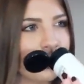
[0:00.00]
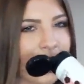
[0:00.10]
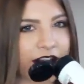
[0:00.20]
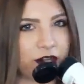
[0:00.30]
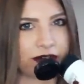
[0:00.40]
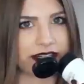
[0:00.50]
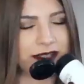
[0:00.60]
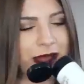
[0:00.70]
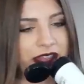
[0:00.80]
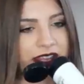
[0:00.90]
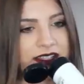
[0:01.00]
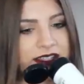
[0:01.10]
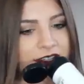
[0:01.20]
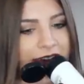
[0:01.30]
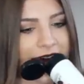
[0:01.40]
bakery smelling. It
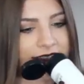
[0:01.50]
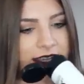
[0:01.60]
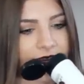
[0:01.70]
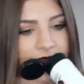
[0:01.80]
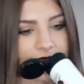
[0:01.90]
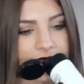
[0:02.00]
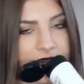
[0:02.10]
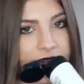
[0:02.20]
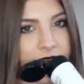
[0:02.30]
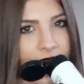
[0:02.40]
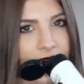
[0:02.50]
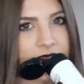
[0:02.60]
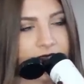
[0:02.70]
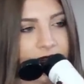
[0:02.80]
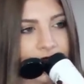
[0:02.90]
still has like a clean kind
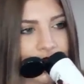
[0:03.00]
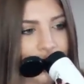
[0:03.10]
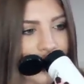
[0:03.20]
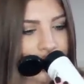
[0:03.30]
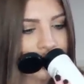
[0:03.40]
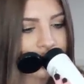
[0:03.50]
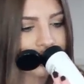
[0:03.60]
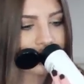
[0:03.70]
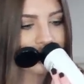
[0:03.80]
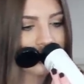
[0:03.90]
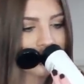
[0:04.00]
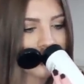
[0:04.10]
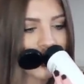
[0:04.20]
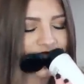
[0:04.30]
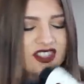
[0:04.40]
of scent to it.
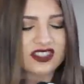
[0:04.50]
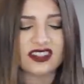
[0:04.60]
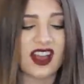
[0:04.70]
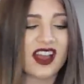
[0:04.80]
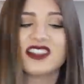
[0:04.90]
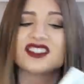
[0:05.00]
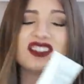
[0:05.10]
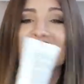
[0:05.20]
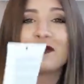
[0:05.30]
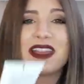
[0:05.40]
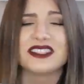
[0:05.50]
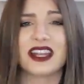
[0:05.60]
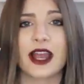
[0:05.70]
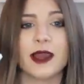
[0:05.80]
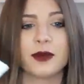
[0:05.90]
It's just, it's just
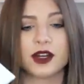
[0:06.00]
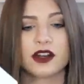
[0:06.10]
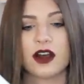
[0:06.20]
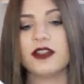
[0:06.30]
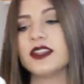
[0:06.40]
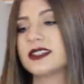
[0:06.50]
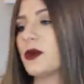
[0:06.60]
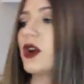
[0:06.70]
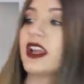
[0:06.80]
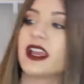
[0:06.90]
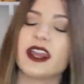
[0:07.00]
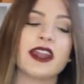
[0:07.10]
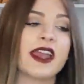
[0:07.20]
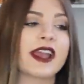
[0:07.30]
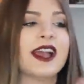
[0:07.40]
amazing. I put it on this morning, and
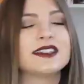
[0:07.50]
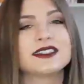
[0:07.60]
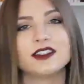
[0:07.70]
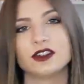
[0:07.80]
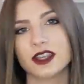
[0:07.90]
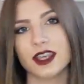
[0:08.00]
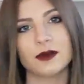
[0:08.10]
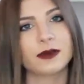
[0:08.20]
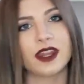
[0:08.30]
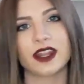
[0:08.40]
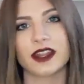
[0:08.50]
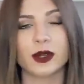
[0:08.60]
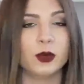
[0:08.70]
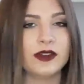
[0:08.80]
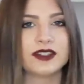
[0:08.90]
like I still keep getting
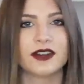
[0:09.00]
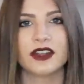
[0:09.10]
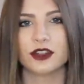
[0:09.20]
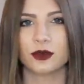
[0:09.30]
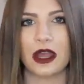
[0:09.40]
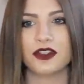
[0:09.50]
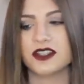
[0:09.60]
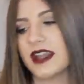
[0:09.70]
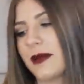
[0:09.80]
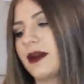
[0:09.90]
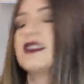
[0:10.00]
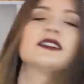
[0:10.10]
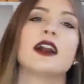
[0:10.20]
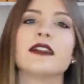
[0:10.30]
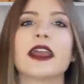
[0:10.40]
like whiffs of it throughout the day, but
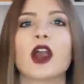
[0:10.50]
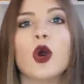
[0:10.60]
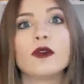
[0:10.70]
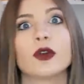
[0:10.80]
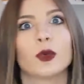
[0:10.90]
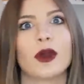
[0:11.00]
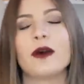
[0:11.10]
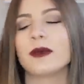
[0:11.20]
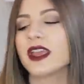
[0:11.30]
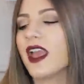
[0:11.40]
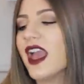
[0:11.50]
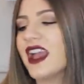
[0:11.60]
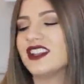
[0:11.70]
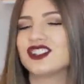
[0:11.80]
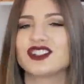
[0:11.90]
it's not like overwhelming.
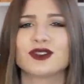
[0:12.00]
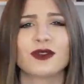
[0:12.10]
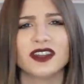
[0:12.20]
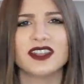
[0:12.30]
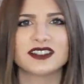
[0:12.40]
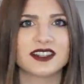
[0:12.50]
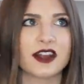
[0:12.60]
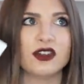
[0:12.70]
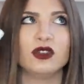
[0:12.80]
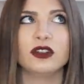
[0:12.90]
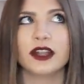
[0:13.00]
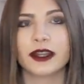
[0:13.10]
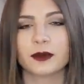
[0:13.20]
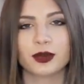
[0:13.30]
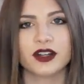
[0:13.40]
It's just a really subtle,
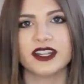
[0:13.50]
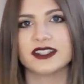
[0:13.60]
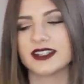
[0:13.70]
like pretty